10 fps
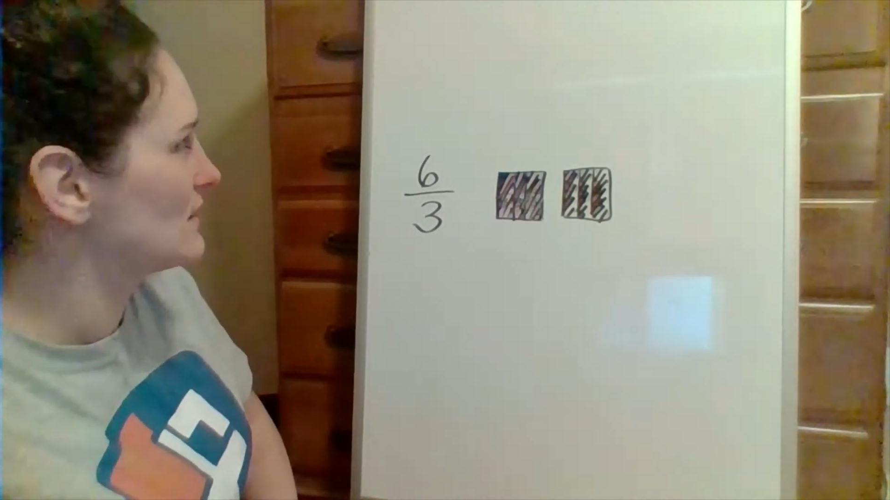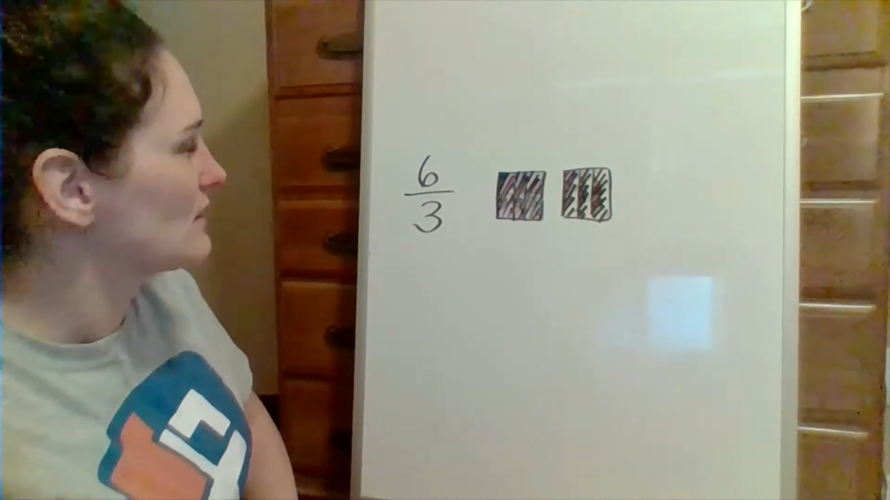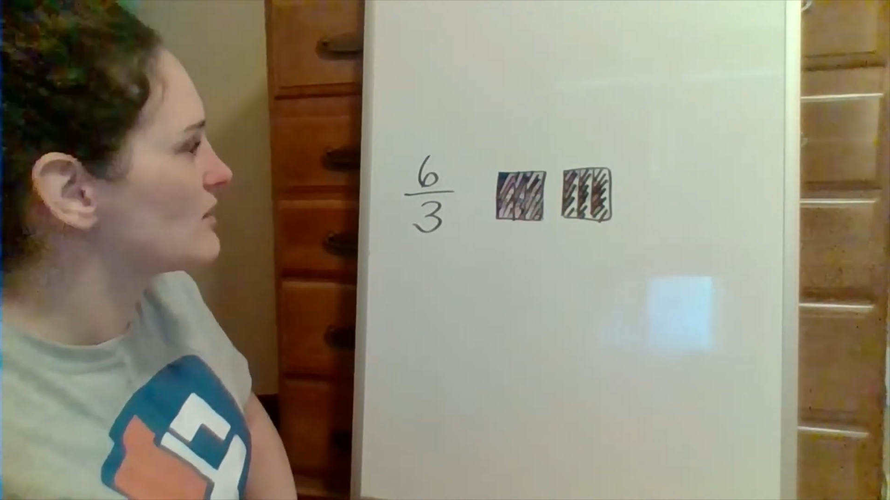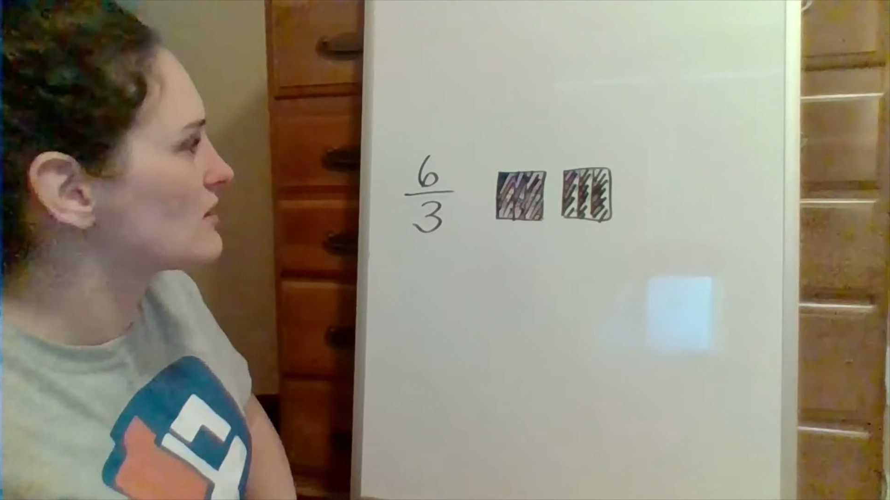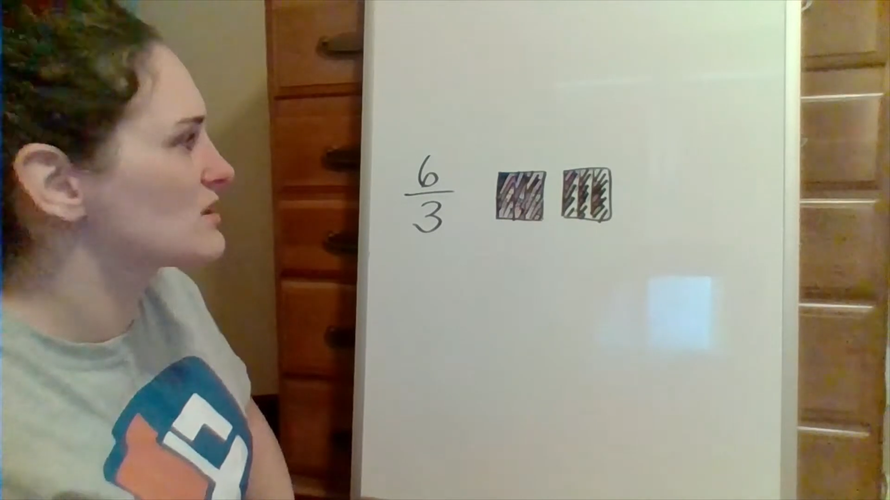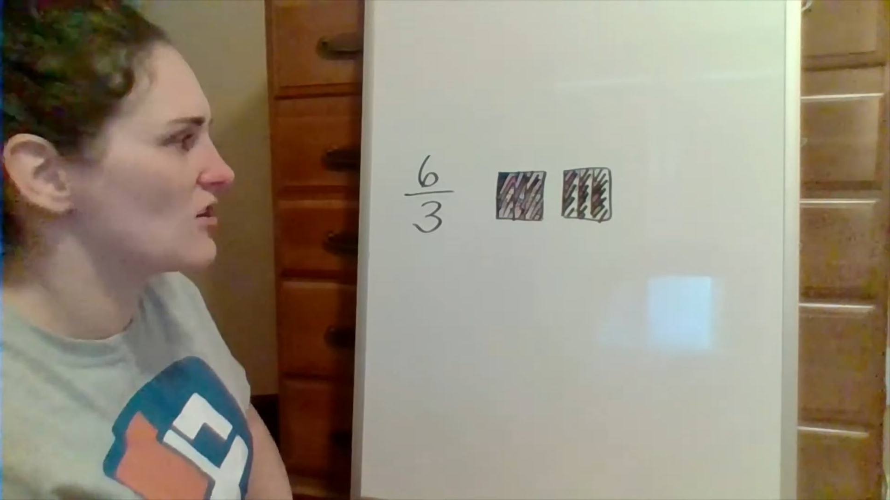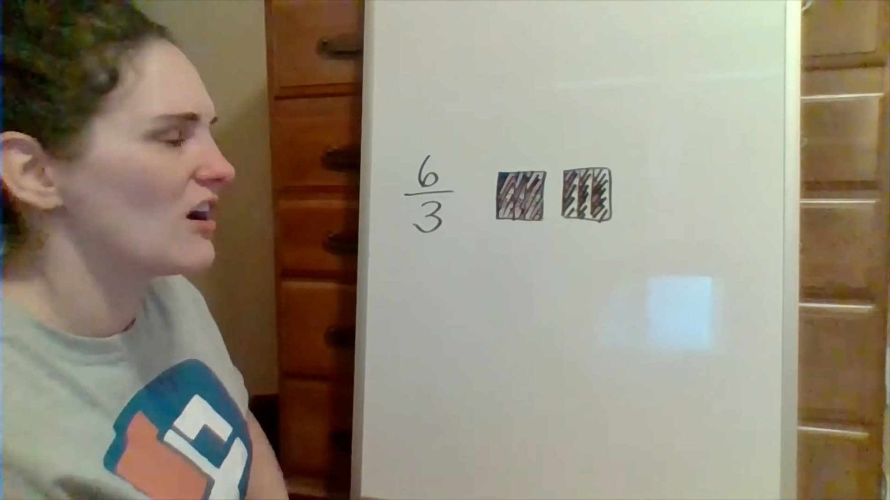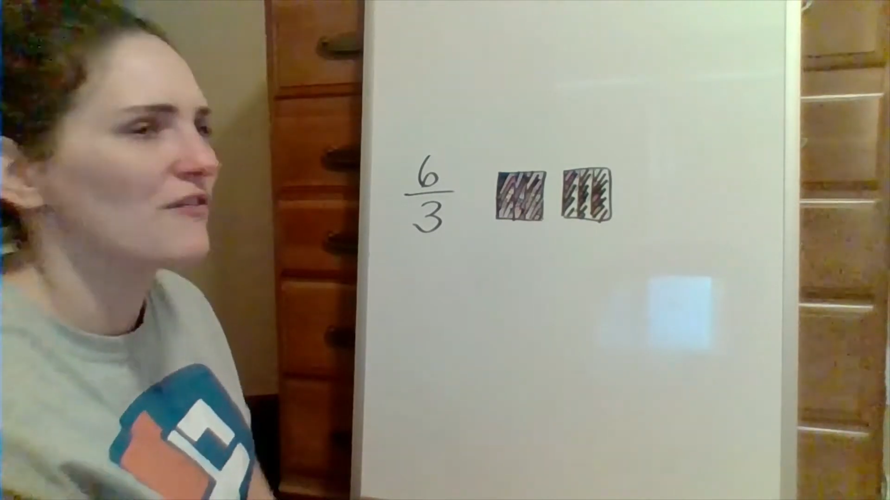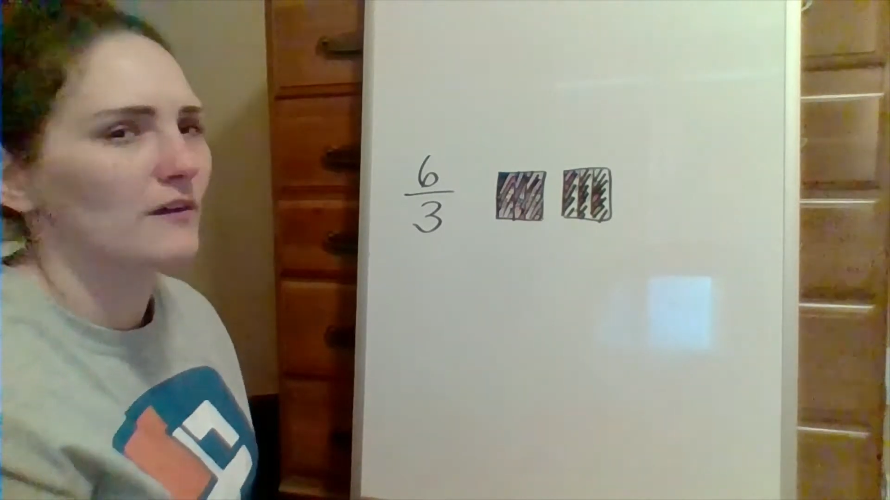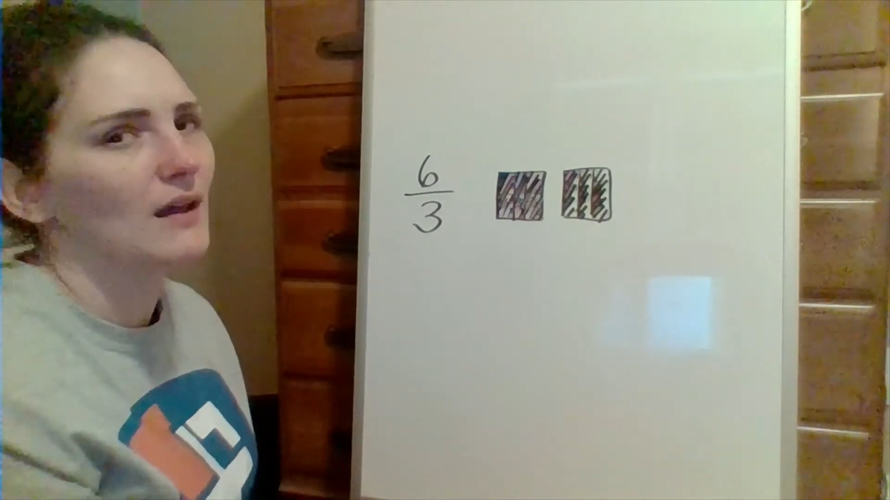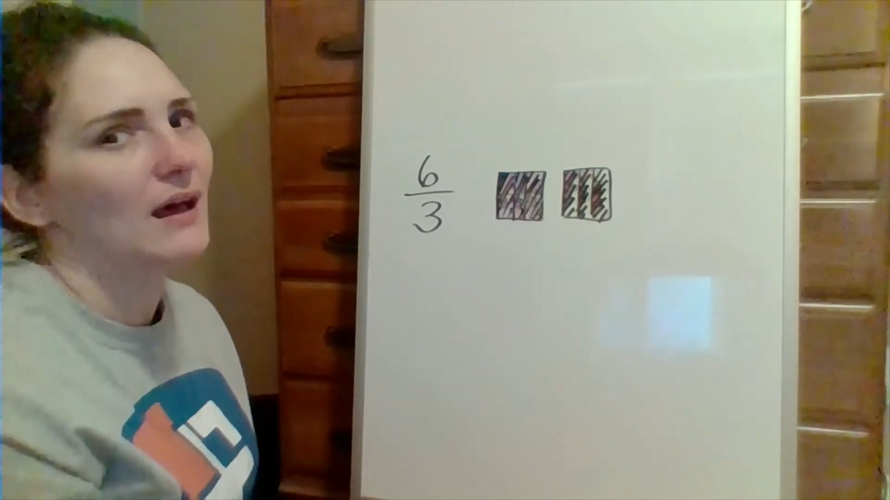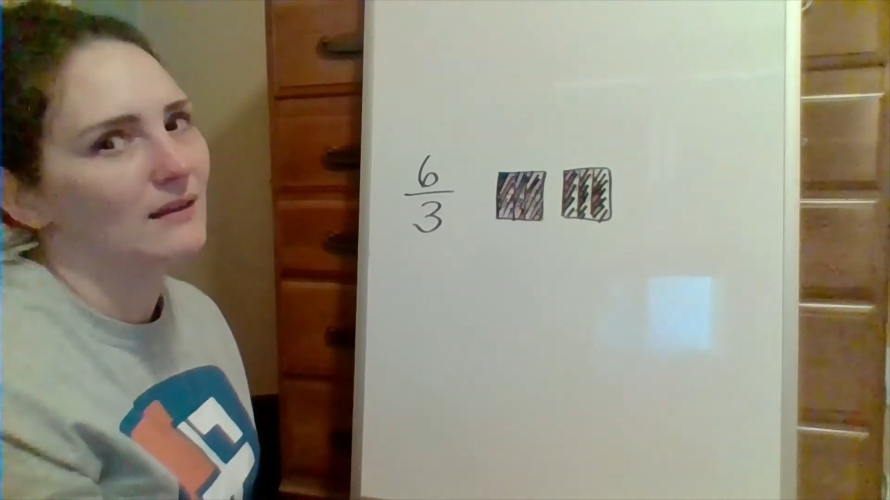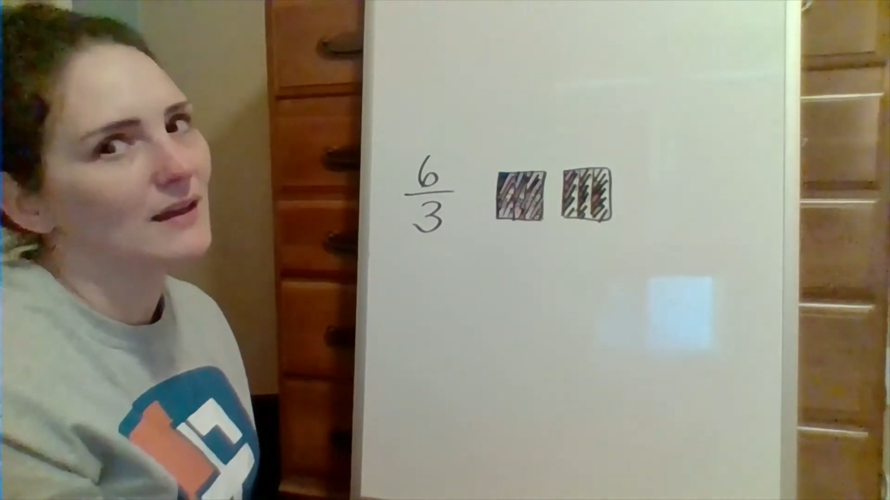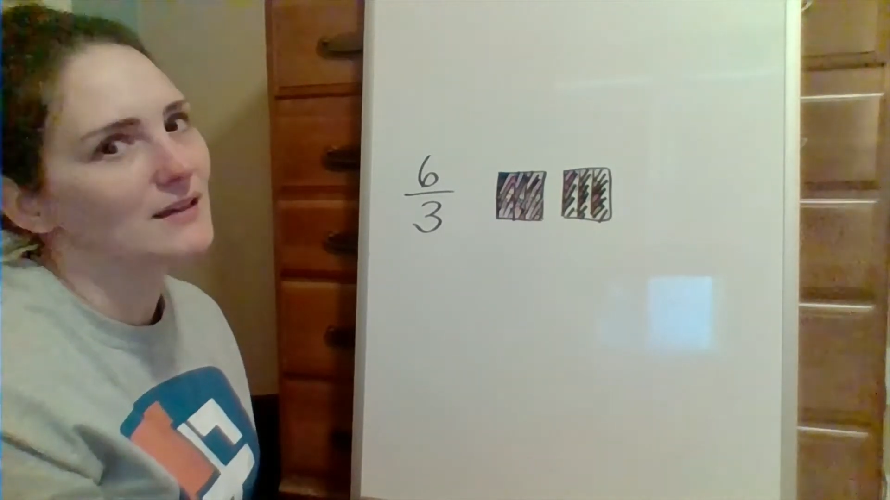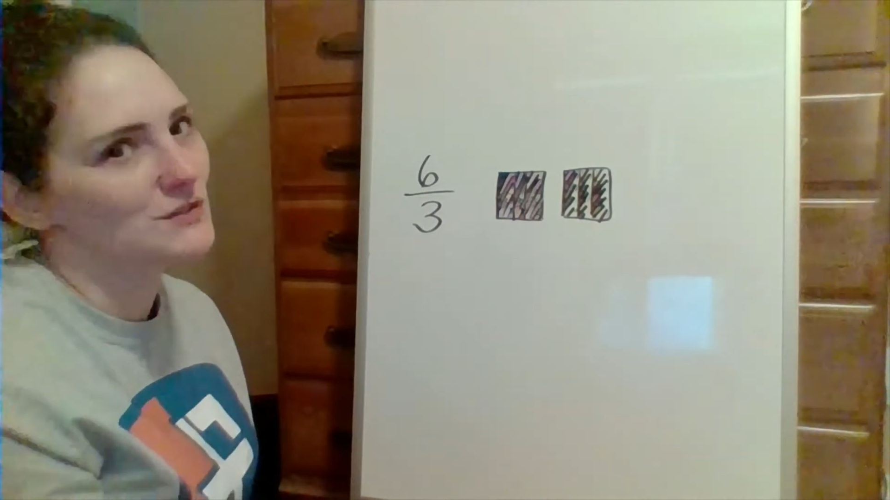looks an awful lot
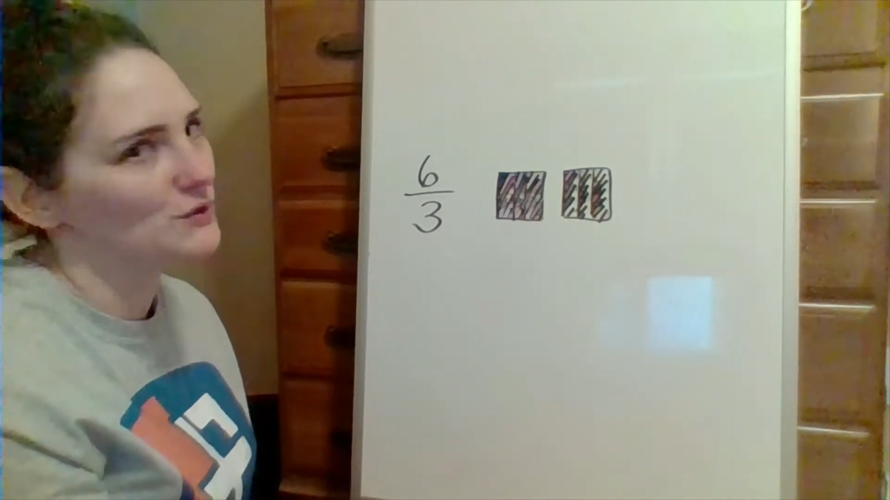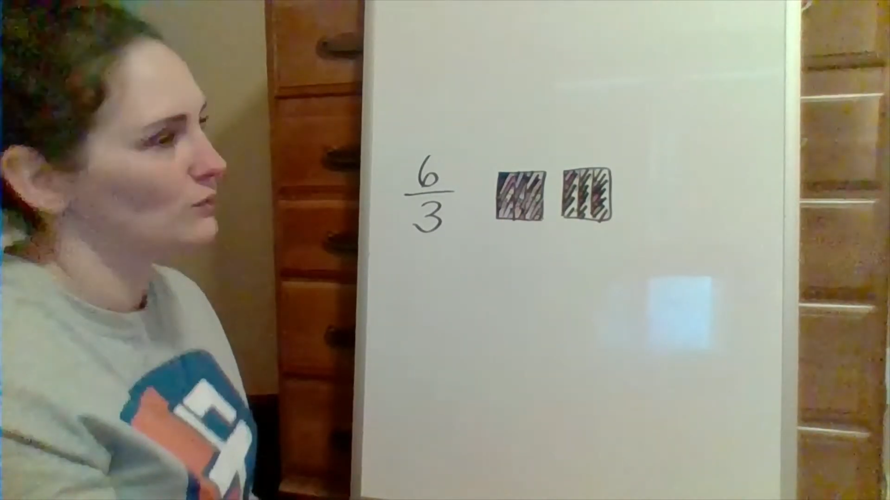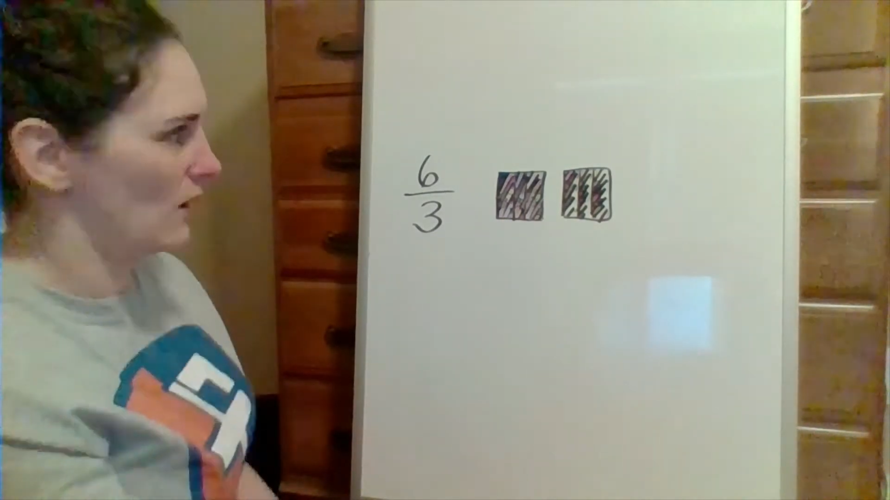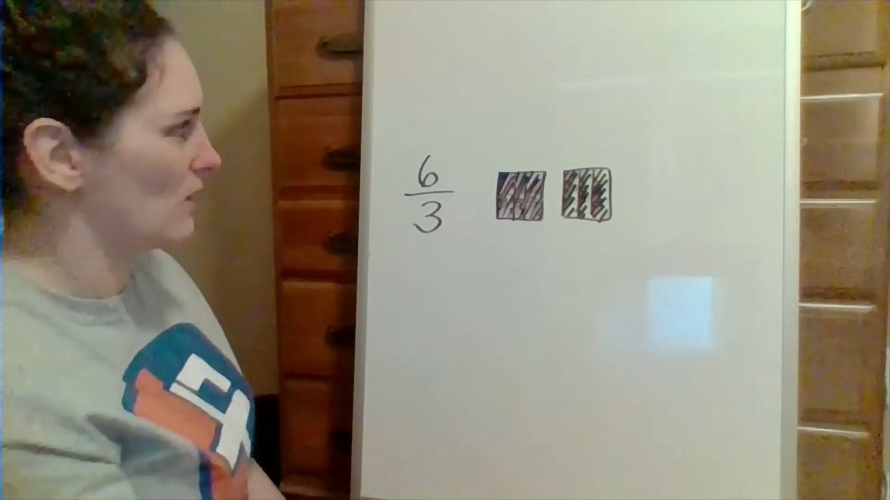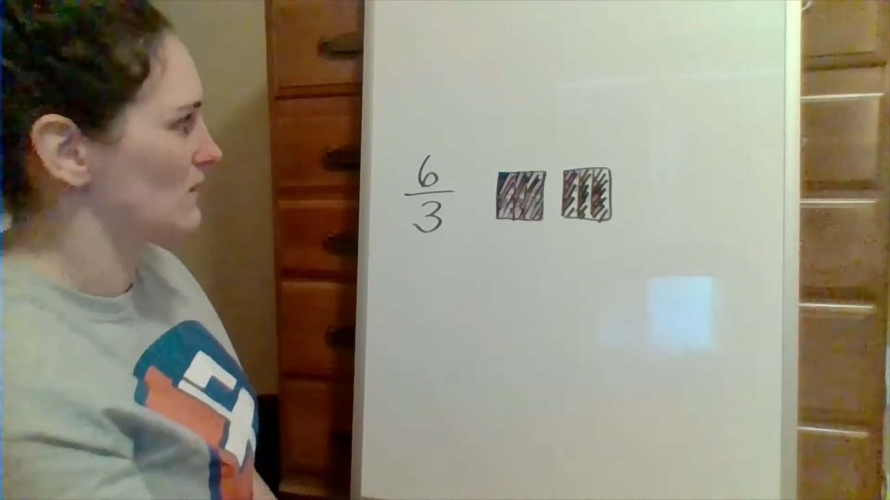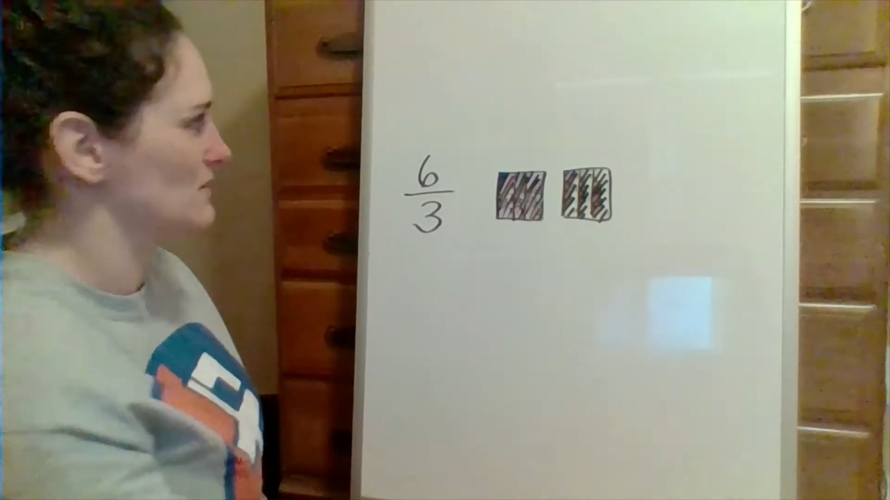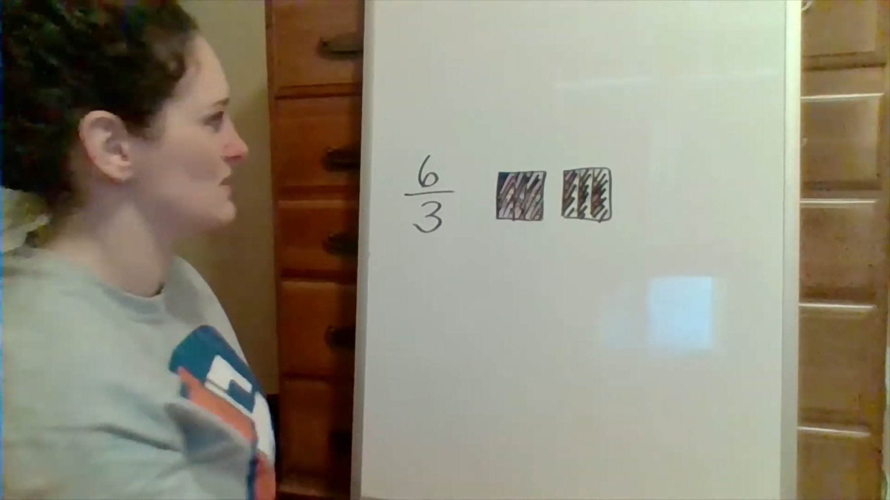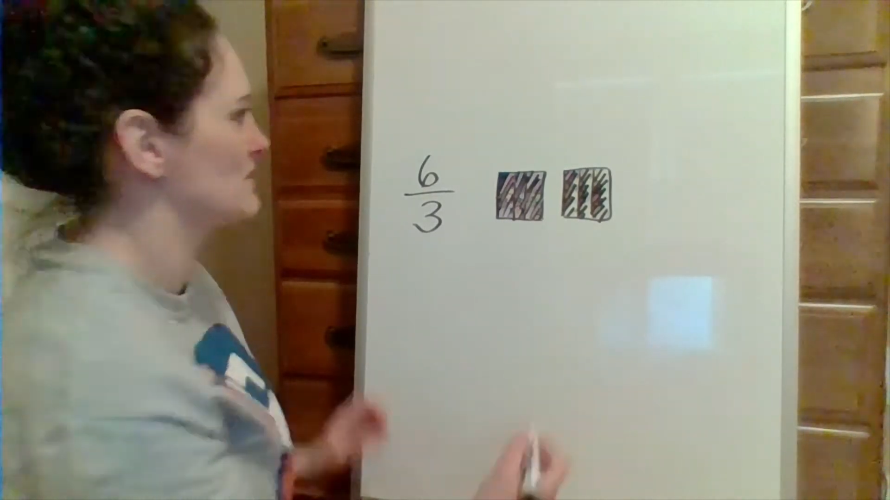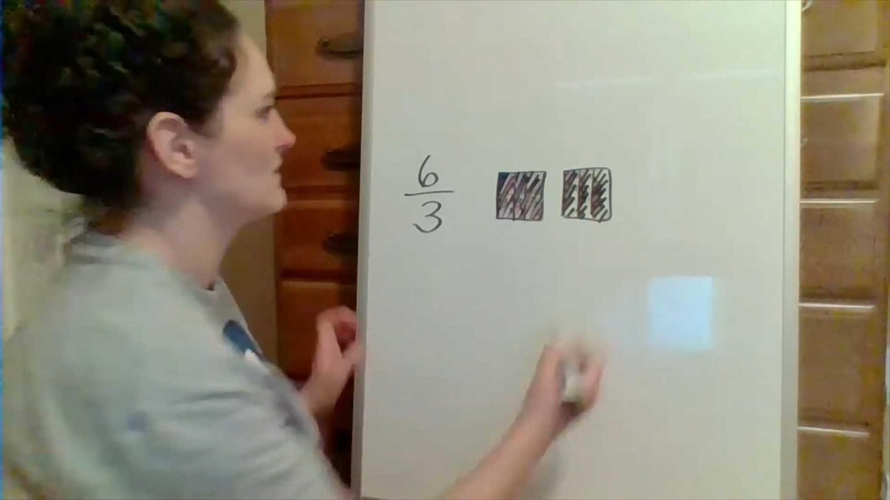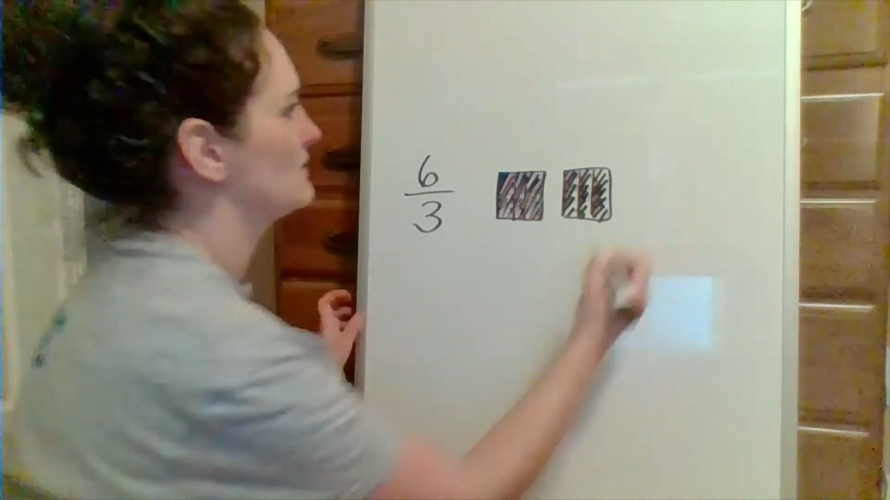like 2 wholes.